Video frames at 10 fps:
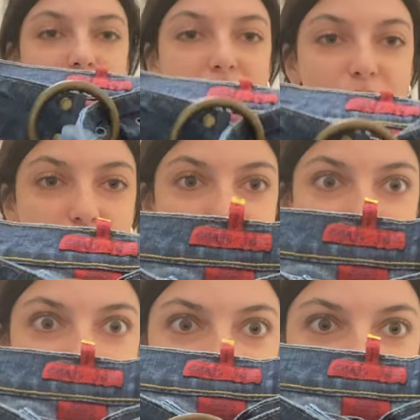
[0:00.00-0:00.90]
Anyways,
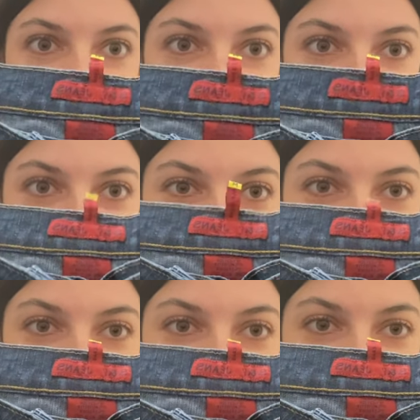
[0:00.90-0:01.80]
isn't that the
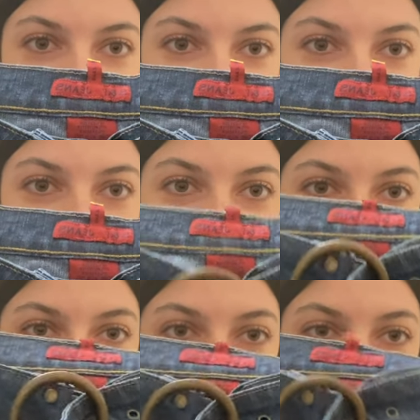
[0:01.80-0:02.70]
cutest thing ever?
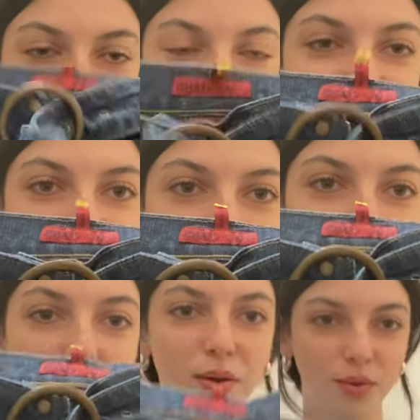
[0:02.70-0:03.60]
Just a bat
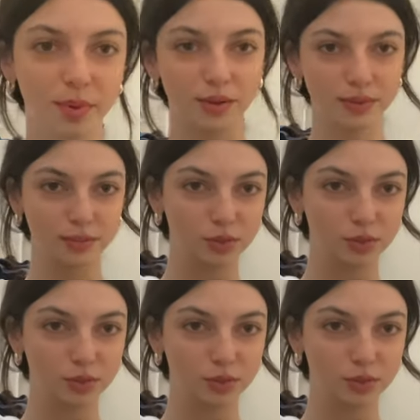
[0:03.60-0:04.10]
belt around some